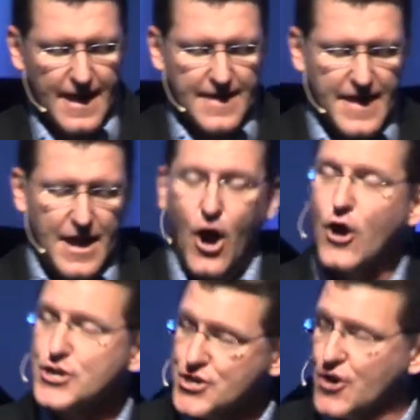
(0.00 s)
that our
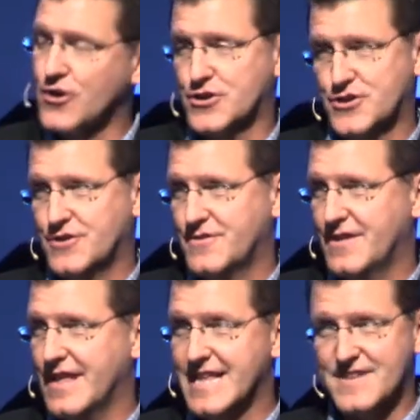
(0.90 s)
church
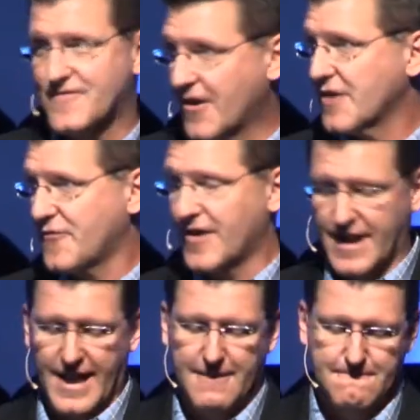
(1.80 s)
is very
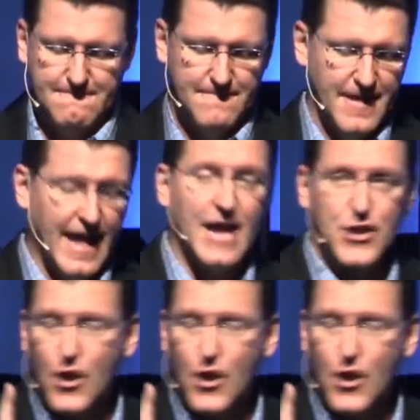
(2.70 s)
friendly. And you know